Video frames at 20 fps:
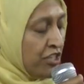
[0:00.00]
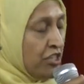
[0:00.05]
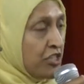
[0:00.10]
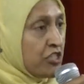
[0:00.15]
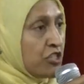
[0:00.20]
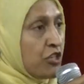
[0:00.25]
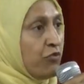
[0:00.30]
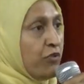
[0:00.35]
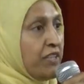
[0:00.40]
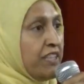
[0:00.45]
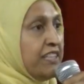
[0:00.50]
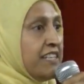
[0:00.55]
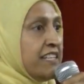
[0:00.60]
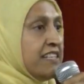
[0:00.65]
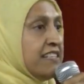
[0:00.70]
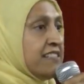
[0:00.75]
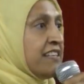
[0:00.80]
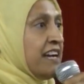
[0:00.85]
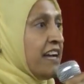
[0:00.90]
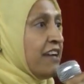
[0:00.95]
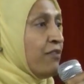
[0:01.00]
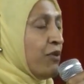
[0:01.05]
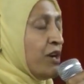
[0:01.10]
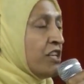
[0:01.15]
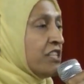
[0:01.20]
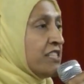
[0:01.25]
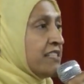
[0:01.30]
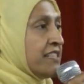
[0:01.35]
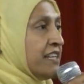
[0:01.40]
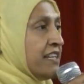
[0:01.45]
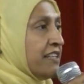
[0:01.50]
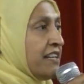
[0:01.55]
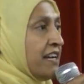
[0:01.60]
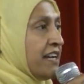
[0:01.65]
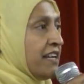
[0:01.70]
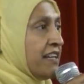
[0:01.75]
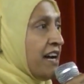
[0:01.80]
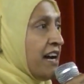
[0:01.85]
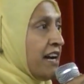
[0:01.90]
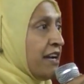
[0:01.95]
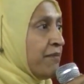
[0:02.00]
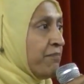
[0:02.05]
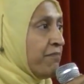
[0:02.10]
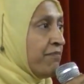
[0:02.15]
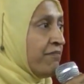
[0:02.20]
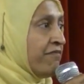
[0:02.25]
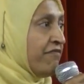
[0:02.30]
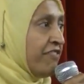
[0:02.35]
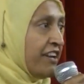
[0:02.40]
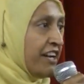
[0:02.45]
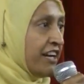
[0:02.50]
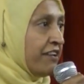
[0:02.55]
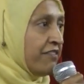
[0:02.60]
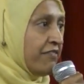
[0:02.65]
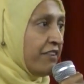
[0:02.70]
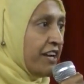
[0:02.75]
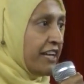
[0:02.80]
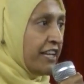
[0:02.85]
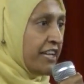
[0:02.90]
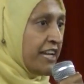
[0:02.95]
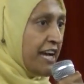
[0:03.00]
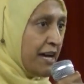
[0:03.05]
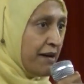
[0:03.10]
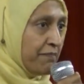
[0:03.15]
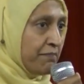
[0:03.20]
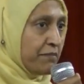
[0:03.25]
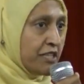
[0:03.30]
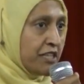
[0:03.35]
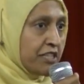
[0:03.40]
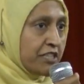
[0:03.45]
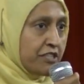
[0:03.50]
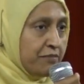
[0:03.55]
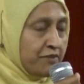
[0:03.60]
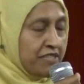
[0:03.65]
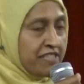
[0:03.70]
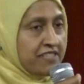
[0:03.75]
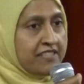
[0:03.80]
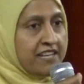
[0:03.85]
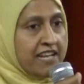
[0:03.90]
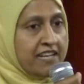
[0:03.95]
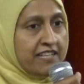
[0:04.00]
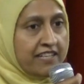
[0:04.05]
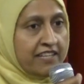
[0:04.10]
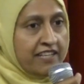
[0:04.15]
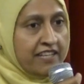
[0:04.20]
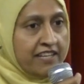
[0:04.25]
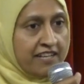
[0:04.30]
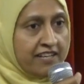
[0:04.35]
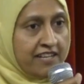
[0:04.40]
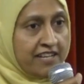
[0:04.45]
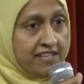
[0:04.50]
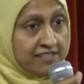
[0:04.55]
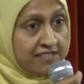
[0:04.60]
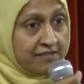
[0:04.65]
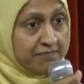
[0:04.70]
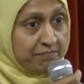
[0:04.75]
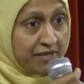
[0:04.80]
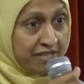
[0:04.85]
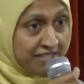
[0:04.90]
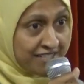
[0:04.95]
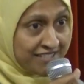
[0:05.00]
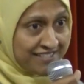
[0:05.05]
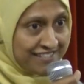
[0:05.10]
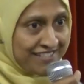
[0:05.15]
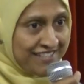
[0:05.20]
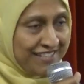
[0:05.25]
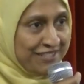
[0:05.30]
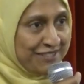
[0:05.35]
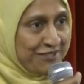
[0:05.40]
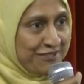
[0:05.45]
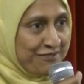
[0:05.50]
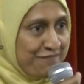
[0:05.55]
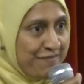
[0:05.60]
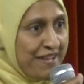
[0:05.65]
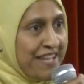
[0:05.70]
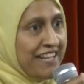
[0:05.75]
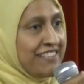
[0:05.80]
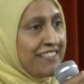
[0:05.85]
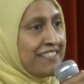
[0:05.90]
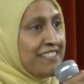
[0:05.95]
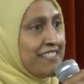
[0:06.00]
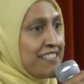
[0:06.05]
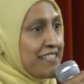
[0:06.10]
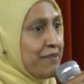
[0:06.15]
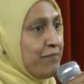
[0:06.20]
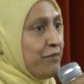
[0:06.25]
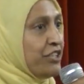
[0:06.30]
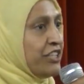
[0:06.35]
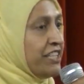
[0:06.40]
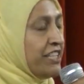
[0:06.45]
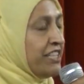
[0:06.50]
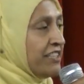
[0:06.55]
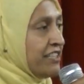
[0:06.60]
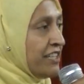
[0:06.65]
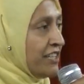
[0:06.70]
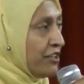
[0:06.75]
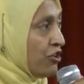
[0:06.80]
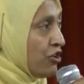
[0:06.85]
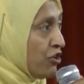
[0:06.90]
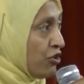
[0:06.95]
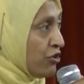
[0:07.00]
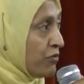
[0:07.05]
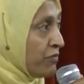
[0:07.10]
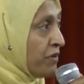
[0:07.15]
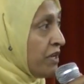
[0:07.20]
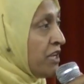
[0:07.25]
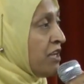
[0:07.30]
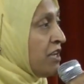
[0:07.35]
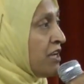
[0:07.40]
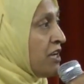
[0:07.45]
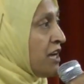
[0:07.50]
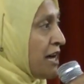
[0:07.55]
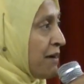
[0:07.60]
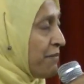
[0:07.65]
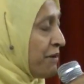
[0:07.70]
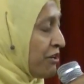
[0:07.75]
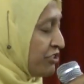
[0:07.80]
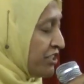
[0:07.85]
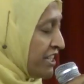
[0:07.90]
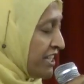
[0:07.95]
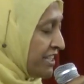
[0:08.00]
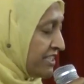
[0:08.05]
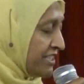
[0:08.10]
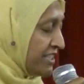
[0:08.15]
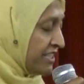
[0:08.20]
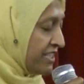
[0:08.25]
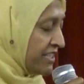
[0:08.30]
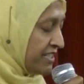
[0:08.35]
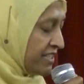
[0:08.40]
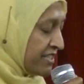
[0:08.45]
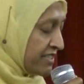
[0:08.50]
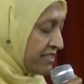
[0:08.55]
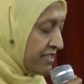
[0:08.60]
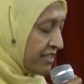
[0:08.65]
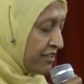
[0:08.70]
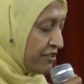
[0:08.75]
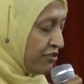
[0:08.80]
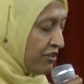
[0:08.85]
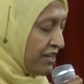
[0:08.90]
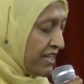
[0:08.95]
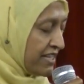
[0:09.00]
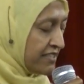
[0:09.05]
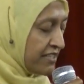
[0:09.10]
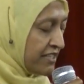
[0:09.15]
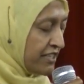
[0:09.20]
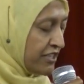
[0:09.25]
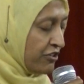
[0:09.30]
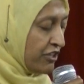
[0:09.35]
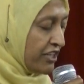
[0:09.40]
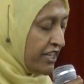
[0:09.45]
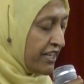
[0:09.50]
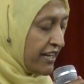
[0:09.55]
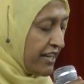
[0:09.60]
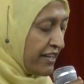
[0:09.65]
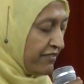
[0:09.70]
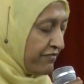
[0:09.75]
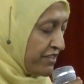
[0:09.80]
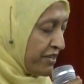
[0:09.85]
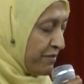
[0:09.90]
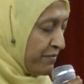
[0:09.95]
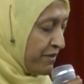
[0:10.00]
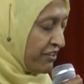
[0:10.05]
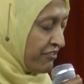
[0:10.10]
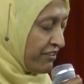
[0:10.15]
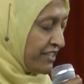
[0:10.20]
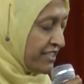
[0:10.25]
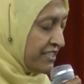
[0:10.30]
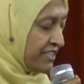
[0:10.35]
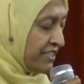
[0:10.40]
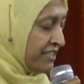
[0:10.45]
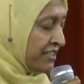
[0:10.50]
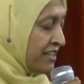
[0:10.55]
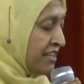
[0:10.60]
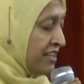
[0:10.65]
So with this, I want to say that I'm very, very humble to be standing here as a person who made this community their home about 18 years ago as a newly arrived immigrant.